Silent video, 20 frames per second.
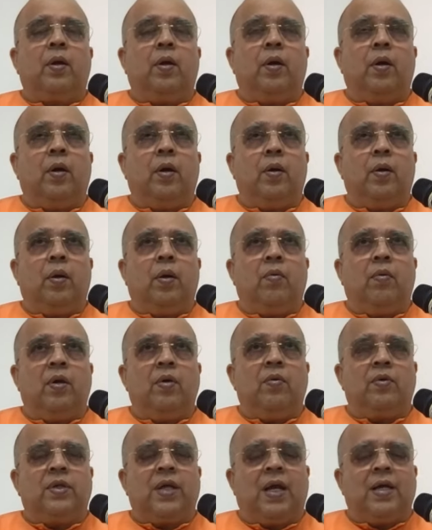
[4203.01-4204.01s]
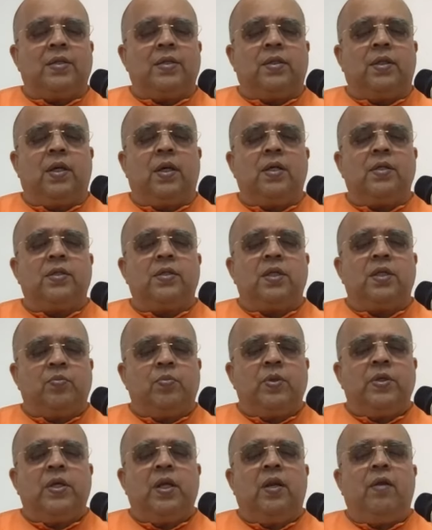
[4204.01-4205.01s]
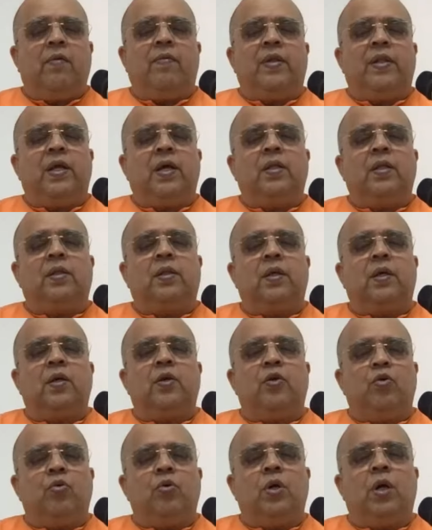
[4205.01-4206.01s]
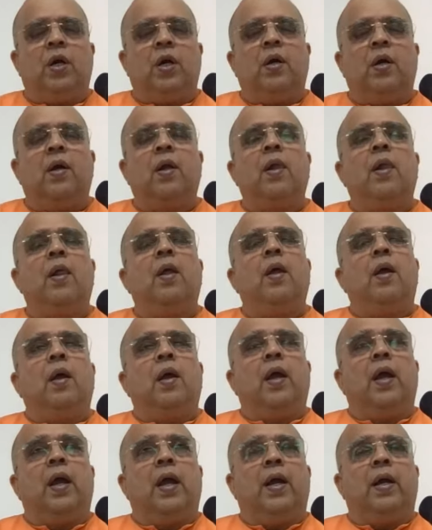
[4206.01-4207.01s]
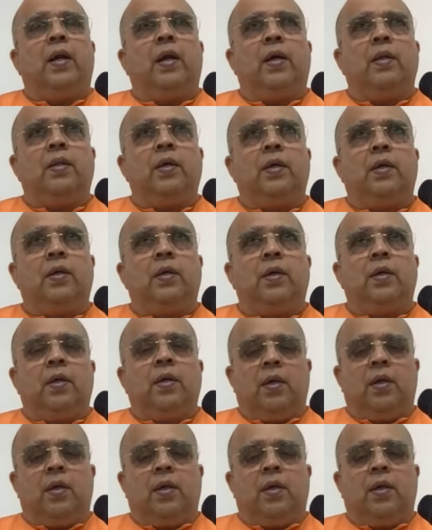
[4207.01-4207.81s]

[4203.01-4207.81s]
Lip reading: our shastras, especially Vedanta, yoga and other